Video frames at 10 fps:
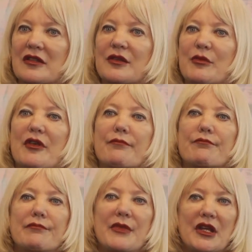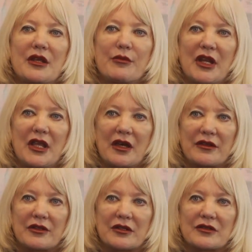and some of the many, many
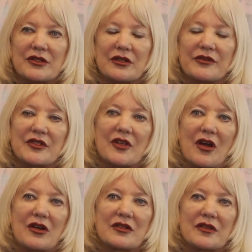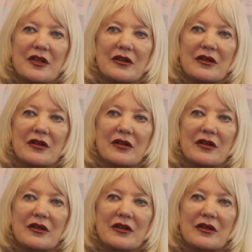other service cars that